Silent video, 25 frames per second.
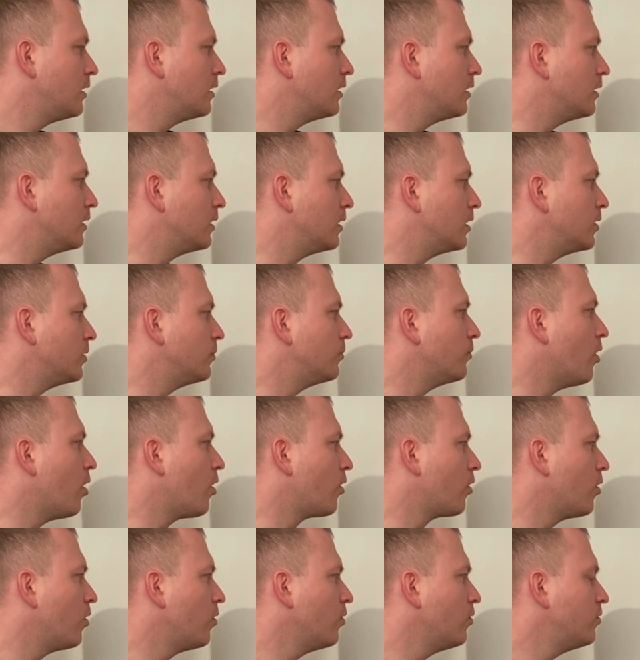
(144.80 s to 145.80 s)

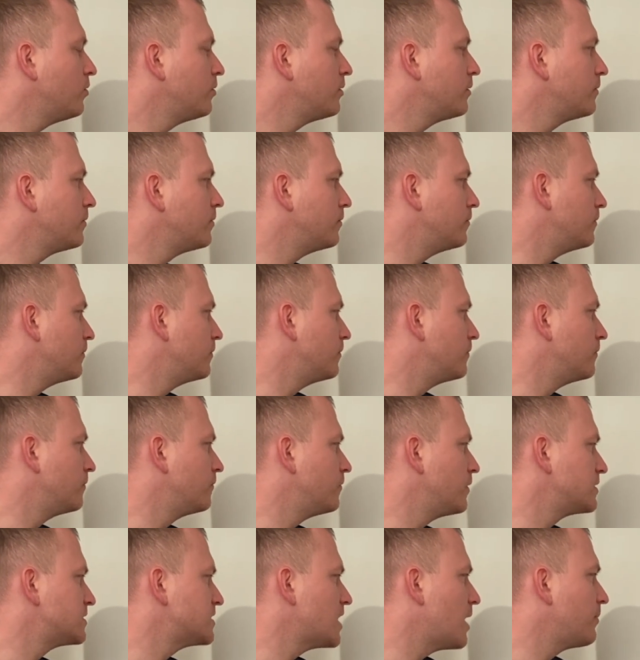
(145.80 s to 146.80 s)
borrow,
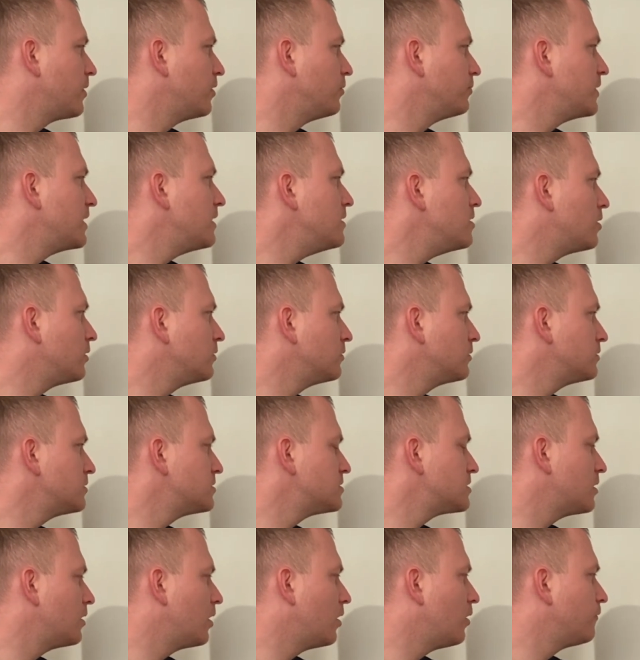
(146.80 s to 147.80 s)
for example,
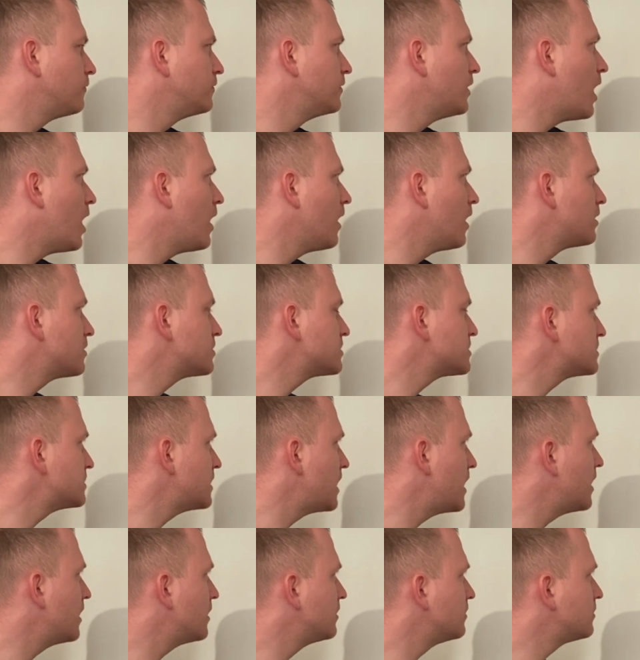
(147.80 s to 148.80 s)
billions of
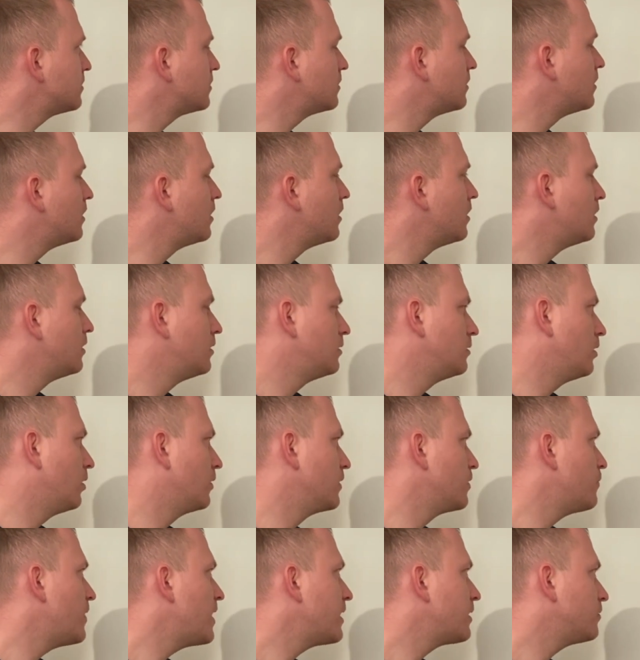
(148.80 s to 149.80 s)
dollars, and
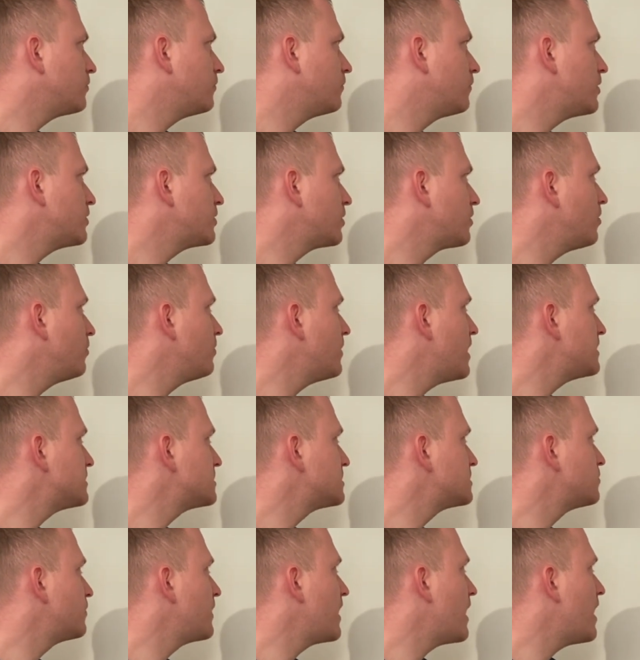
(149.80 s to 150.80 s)
on a vertical
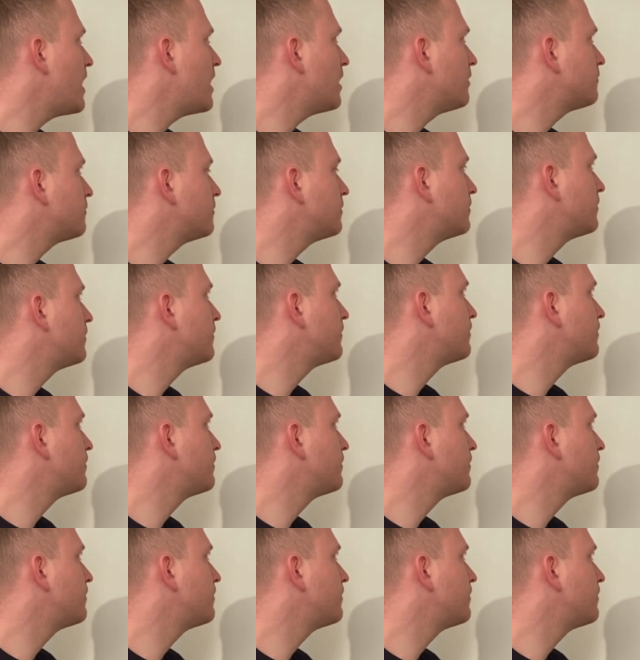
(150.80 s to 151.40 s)
basis we have